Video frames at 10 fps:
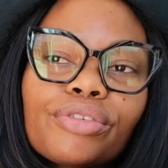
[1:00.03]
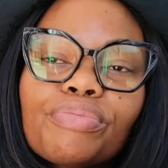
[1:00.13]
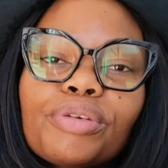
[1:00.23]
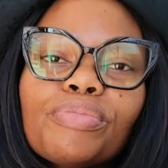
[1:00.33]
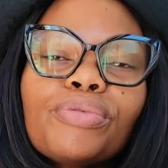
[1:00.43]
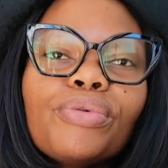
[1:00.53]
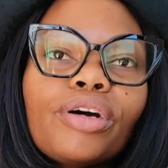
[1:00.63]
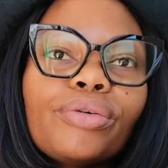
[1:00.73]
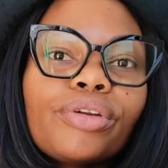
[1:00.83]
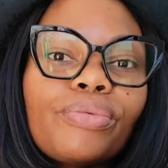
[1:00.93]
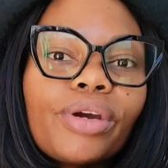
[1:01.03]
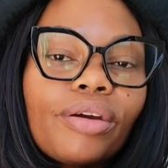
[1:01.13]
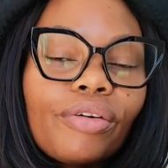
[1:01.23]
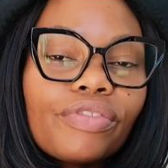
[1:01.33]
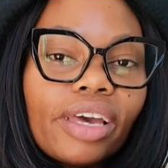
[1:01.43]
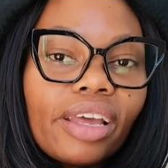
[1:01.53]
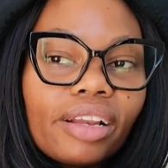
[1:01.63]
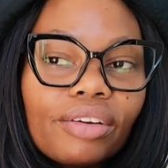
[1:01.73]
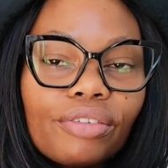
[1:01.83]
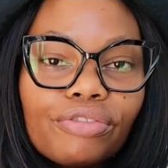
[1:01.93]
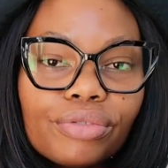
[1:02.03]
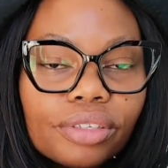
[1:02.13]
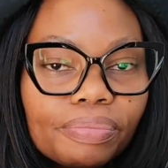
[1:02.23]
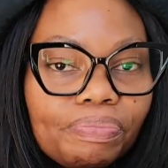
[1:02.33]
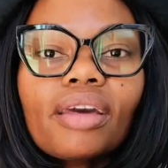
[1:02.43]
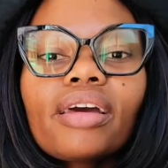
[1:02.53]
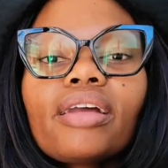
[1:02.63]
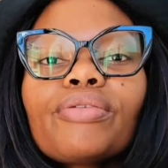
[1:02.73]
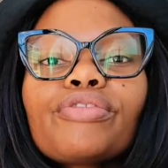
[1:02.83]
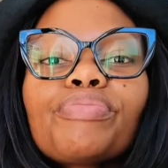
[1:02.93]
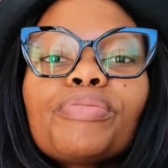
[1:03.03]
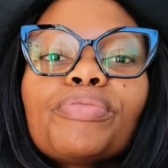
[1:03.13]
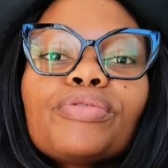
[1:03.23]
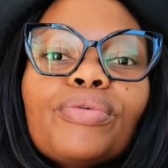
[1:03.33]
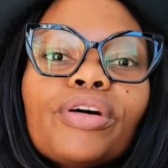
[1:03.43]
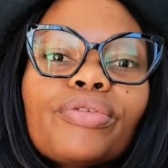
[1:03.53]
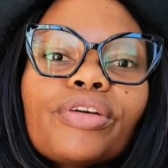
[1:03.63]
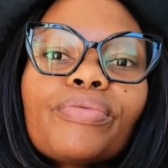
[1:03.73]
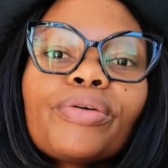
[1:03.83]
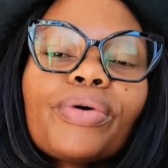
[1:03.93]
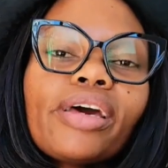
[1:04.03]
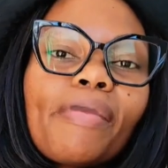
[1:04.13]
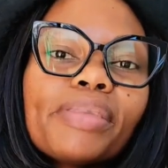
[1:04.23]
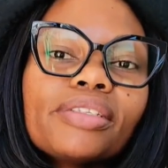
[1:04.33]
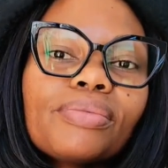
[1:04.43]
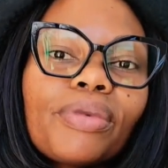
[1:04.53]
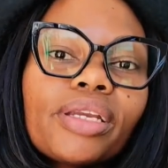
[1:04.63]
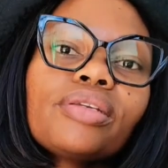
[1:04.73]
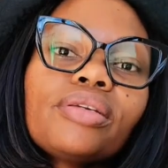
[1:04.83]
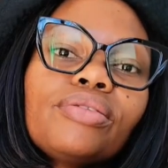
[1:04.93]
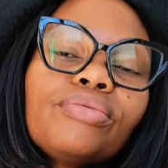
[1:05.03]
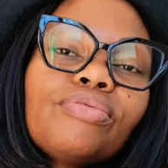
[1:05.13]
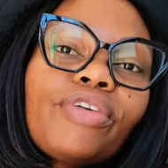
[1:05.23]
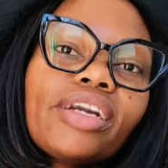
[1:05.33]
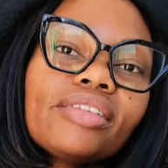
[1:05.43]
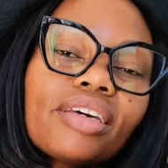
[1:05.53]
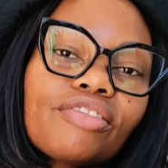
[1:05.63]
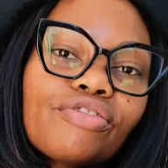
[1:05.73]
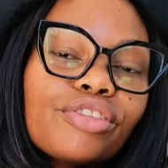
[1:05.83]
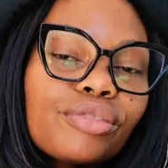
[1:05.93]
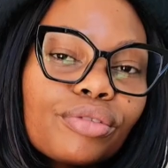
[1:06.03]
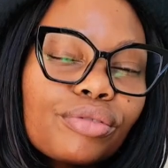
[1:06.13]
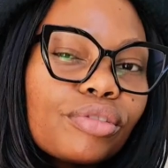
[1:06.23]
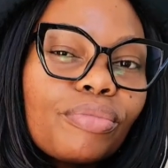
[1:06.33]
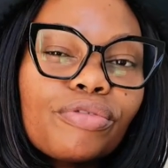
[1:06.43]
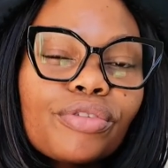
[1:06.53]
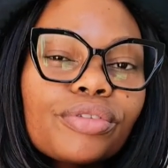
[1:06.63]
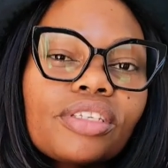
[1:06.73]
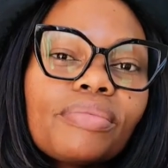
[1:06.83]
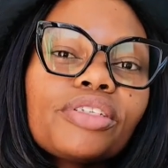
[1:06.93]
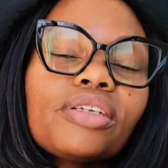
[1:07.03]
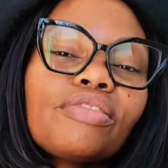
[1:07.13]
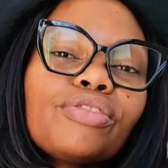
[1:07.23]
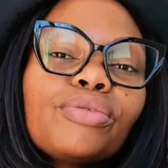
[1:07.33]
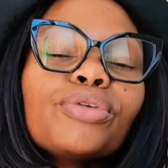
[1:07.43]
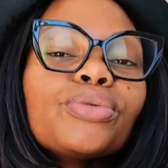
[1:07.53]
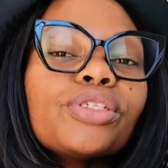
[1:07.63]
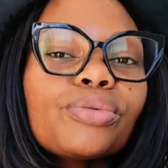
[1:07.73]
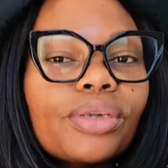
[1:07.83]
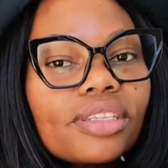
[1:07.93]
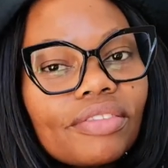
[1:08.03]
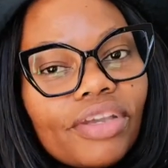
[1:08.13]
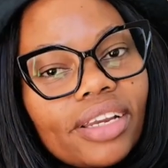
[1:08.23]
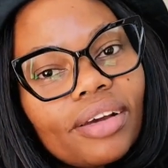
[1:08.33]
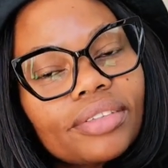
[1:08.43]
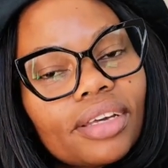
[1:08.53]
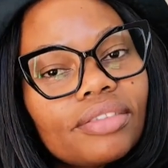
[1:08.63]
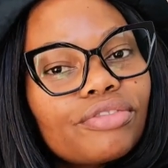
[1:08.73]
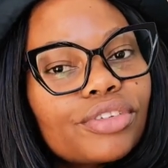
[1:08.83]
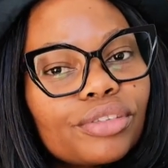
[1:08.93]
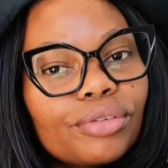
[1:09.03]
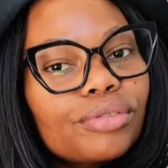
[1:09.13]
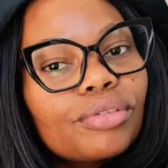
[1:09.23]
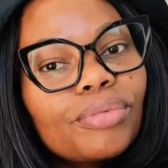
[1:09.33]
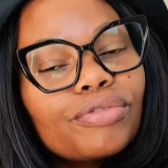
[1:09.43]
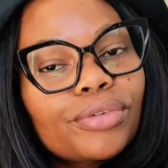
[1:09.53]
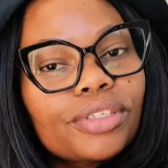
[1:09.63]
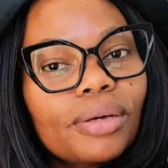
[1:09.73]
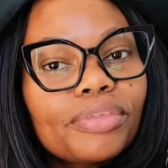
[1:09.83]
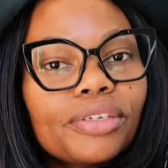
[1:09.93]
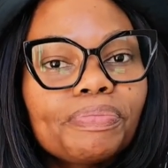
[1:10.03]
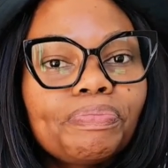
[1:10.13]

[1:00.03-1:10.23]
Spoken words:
of people who are not aware of the handling of food. There are a lot of people who are not aware what happens when you find that food is not suitable for consumption. If you go to a restaurant and find out that food is not suitable for consumption.